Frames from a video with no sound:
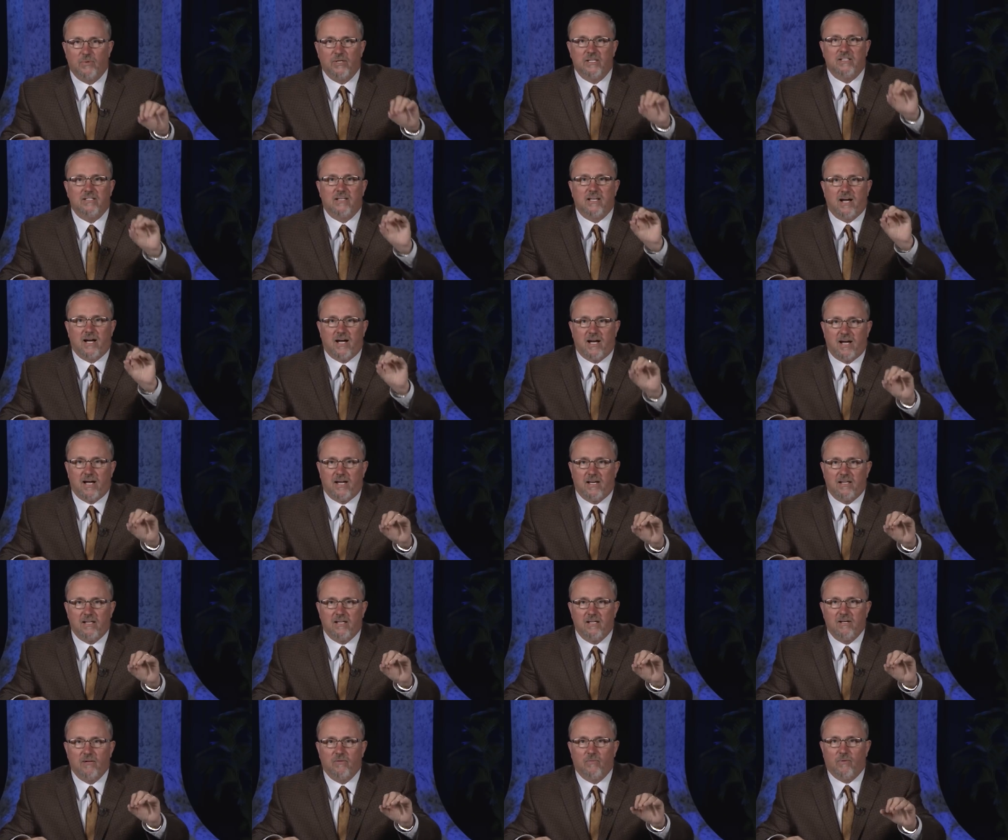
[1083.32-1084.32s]
when God
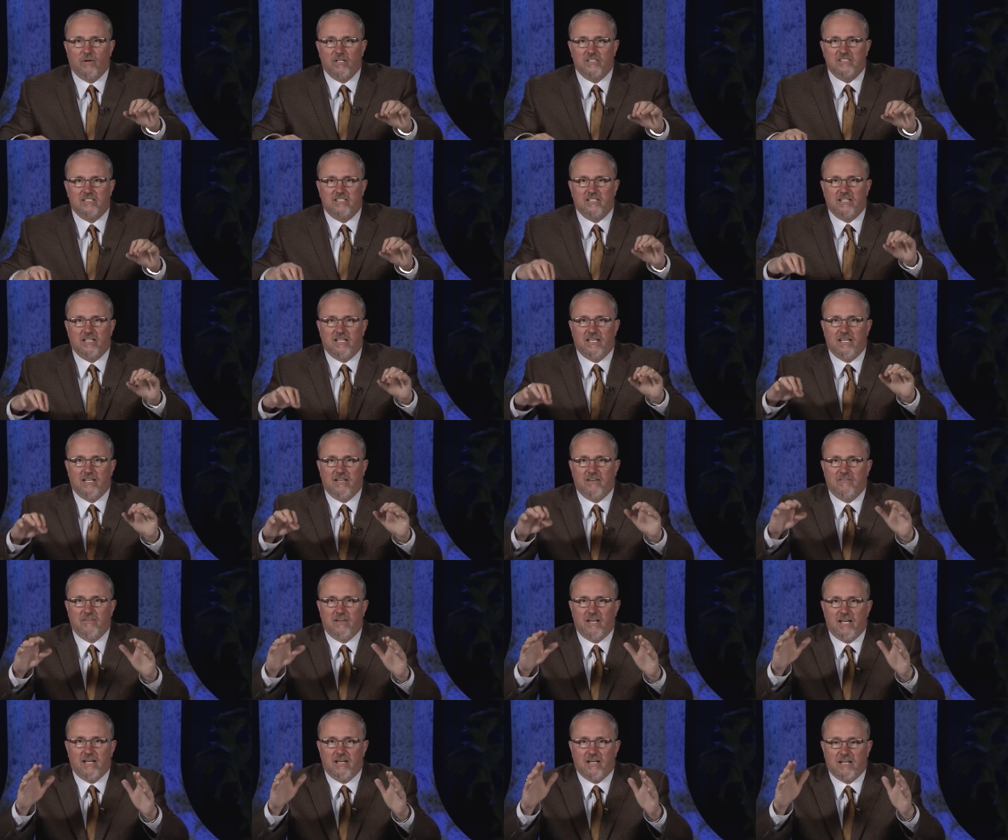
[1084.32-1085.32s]
wants to give
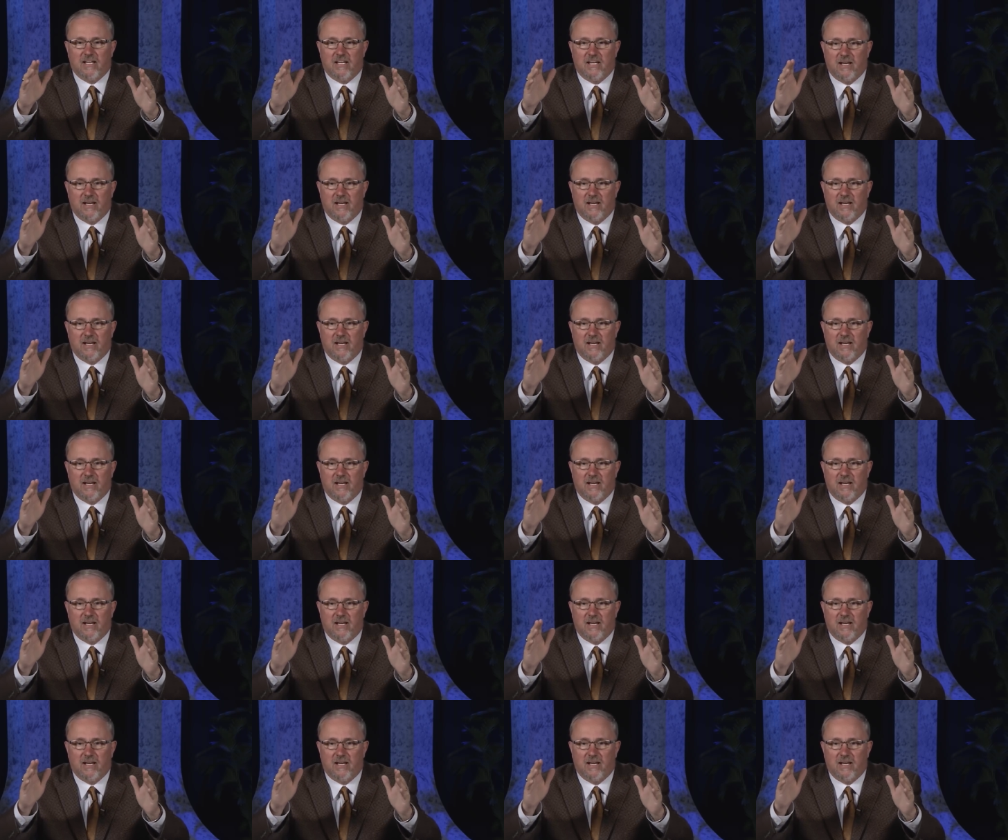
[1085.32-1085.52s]
a